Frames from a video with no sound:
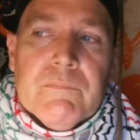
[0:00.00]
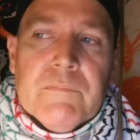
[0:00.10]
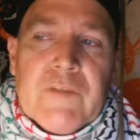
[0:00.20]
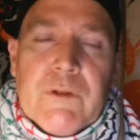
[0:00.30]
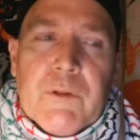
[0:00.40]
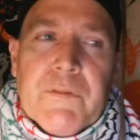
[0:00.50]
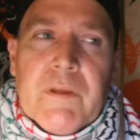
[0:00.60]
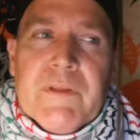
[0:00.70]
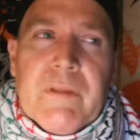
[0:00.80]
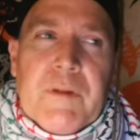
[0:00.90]
that's another thing
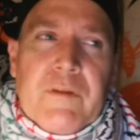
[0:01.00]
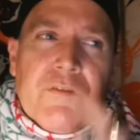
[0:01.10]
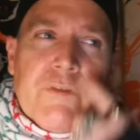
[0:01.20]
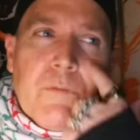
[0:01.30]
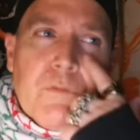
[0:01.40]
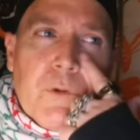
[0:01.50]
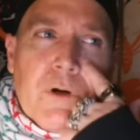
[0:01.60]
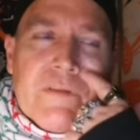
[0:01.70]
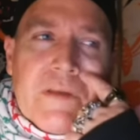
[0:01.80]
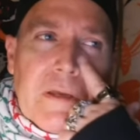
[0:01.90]
about the Sims
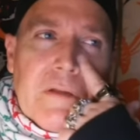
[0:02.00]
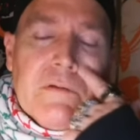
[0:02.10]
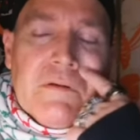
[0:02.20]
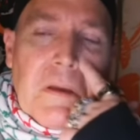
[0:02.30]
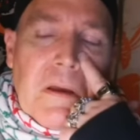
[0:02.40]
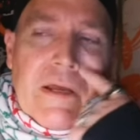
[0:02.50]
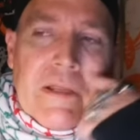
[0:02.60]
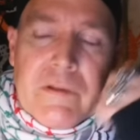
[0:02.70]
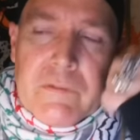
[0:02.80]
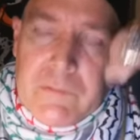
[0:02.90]
book that
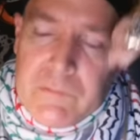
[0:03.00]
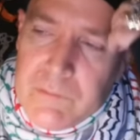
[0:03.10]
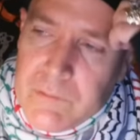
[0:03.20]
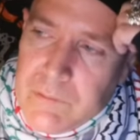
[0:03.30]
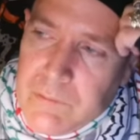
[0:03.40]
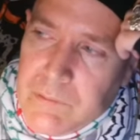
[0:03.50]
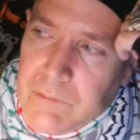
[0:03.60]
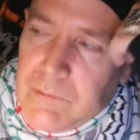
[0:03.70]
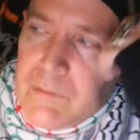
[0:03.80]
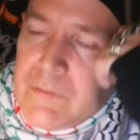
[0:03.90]
I
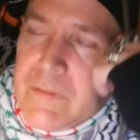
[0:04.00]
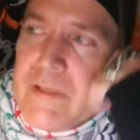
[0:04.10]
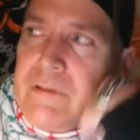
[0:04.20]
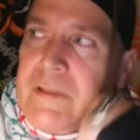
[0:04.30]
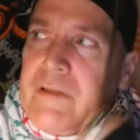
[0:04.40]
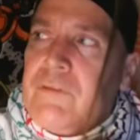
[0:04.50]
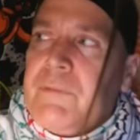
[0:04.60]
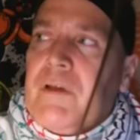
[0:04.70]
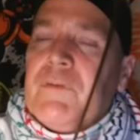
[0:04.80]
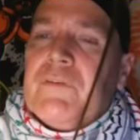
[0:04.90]
think needs to
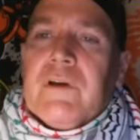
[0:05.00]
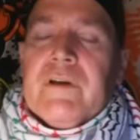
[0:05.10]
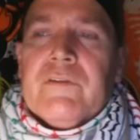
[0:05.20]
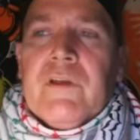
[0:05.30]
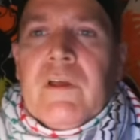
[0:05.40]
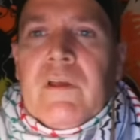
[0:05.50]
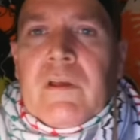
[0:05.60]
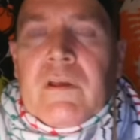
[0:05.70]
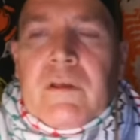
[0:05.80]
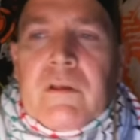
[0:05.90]
be emphasized.
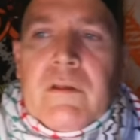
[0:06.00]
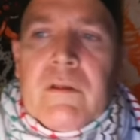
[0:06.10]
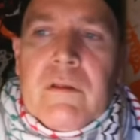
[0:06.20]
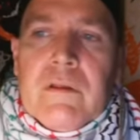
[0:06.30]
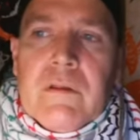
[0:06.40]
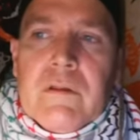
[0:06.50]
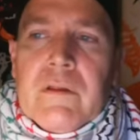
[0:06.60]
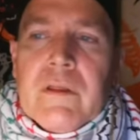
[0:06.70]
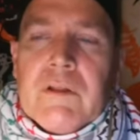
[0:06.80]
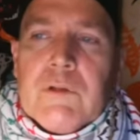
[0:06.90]

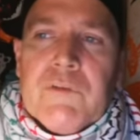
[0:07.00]
Hitler